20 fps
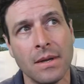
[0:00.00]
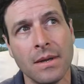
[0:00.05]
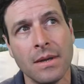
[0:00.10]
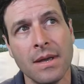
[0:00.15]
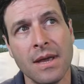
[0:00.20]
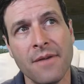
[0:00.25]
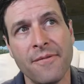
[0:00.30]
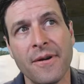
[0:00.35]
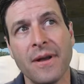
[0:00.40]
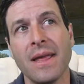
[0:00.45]

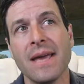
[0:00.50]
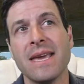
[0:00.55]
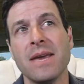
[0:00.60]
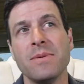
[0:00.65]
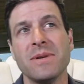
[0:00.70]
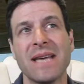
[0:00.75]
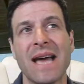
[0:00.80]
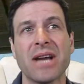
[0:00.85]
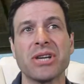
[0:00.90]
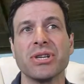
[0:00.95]
He felt like he
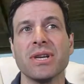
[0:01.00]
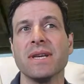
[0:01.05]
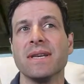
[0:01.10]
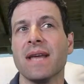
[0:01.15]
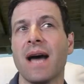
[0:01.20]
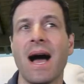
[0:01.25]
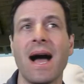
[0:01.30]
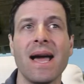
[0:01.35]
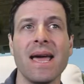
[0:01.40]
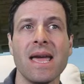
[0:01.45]
was actually
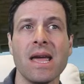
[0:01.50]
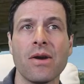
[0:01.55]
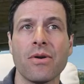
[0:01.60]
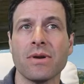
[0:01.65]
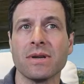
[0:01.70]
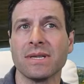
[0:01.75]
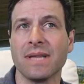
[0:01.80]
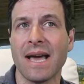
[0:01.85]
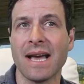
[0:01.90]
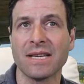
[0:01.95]
dying, or
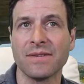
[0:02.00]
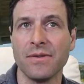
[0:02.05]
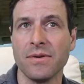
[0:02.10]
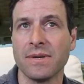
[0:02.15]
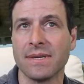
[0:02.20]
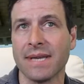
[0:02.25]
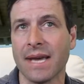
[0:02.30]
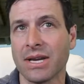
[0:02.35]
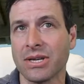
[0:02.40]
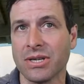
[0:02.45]
his last few
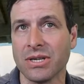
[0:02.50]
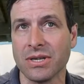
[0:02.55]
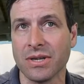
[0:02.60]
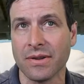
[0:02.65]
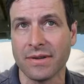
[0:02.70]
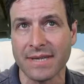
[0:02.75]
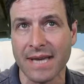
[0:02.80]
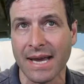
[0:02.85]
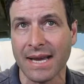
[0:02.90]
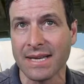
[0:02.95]

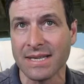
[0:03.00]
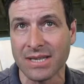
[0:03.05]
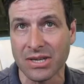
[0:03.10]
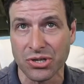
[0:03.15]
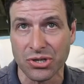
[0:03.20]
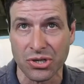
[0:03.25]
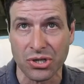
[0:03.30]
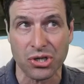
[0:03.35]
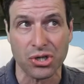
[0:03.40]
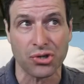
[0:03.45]
seconds had
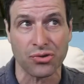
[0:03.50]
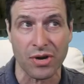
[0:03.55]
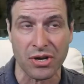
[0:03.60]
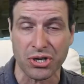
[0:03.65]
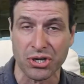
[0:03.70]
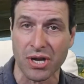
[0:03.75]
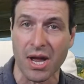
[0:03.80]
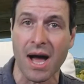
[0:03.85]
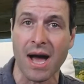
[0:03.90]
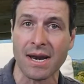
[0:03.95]
just
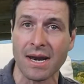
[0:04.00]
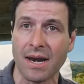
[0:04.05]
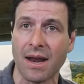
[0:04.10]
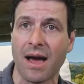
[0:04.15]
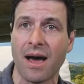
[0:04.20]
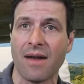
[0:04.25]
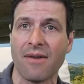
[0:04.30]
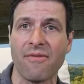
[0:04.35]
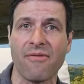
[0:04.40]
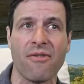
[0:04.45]
stretched on and
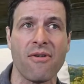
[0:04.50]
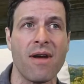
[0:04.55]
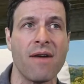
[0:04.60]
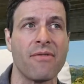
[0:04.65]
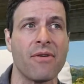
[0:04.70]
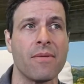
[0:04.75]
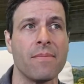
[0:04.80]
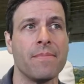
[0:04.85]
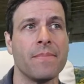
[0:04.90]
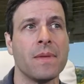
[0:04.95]
on
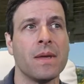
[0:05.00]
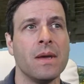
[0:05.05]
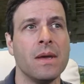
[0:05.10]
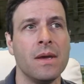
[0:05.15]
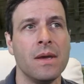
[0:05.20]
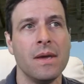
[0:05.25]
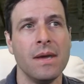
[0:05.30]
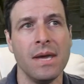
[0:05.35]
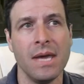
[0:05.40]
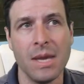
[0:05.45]
forever.
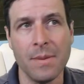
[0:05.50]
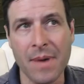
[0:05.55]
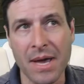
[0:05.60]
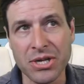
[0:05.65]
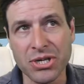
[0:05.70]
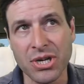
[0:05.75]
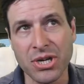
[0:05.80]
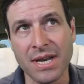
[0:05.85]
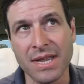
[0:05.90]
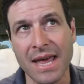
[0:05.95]
He
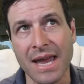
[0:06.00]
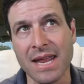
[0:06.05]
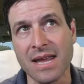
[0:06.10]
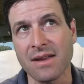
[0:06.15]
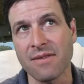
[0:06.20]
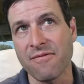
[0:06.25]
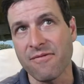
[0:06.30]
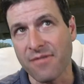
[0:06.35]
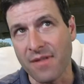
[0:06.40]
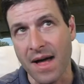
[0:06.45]
mentioned that he
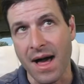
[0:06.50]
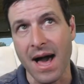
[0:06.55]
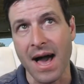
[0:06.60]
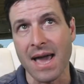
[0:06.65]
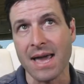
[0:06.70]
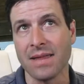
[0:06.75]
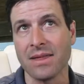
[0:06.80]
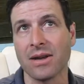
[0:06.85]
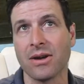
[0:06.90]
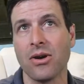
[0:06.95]
could fly
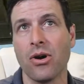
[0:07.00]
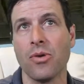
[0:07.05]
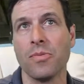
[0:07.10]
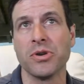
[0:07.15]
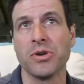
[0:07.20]
in the coma